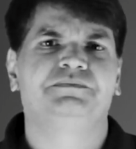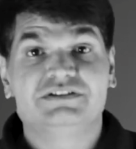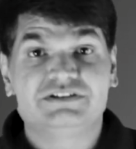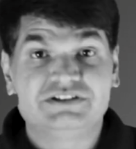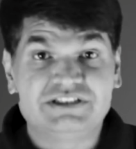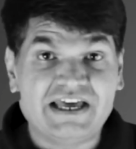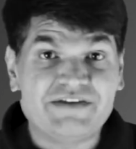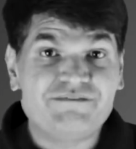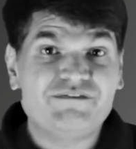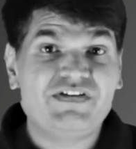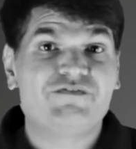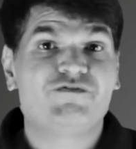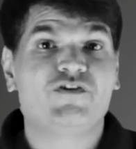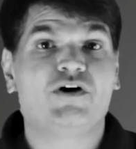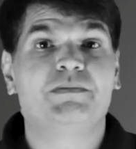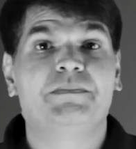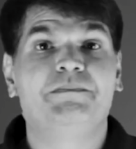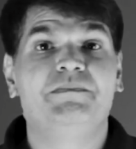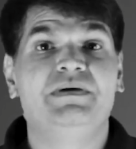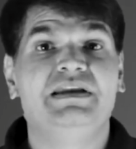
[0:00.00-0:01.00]
then we
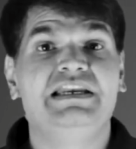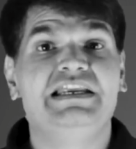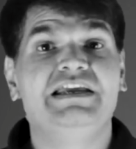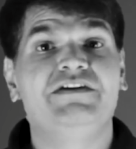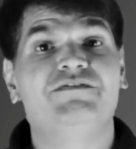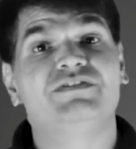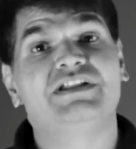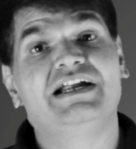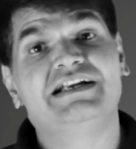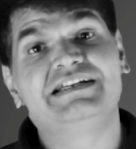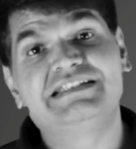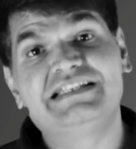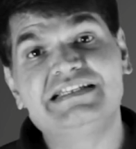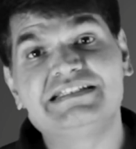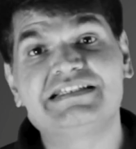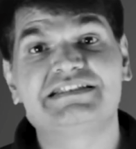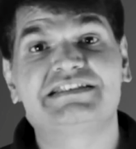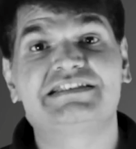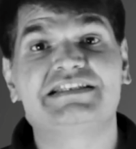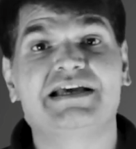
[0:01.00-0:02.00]
form a belief that this is